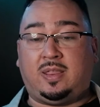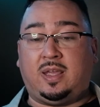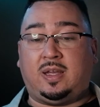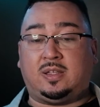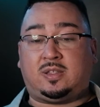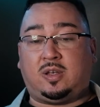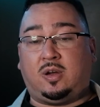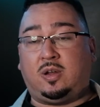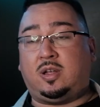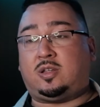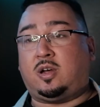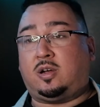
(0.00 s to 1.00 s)
think
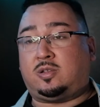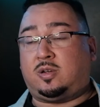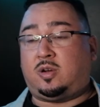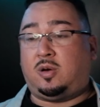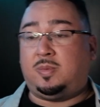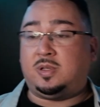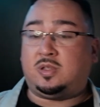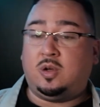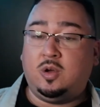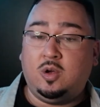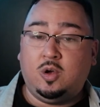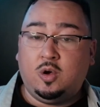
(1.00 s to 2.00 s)
it all determines
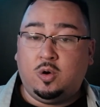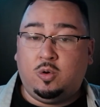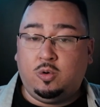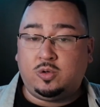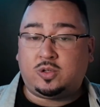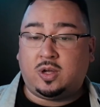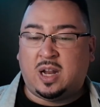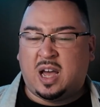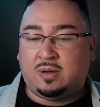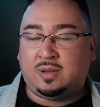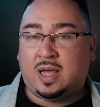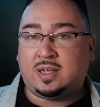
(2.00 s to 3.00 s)
who's going to
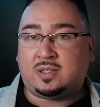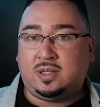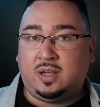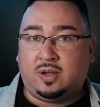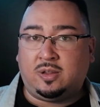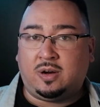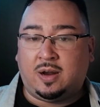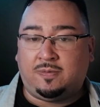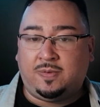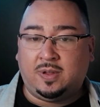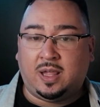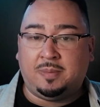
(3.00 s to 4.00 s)
outlast the other. I
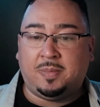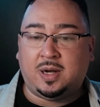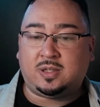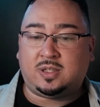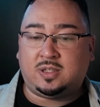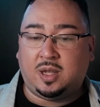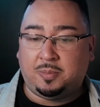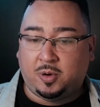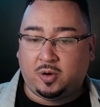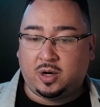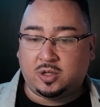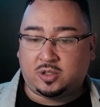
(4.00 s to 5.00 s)
feel like Marcin
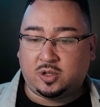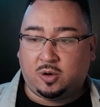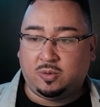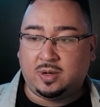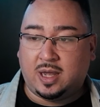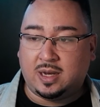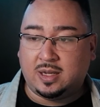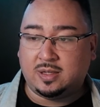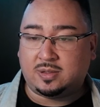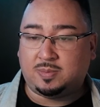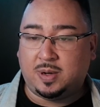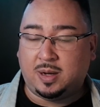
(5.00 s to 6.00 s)
Tybura has shown that he
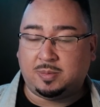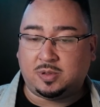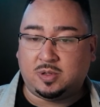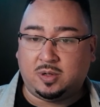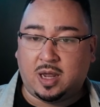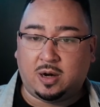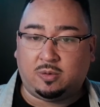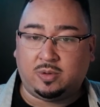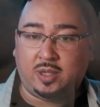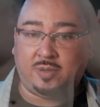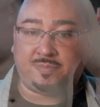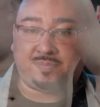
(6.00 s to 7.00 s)
has been able to not
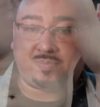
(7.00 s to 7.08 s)
only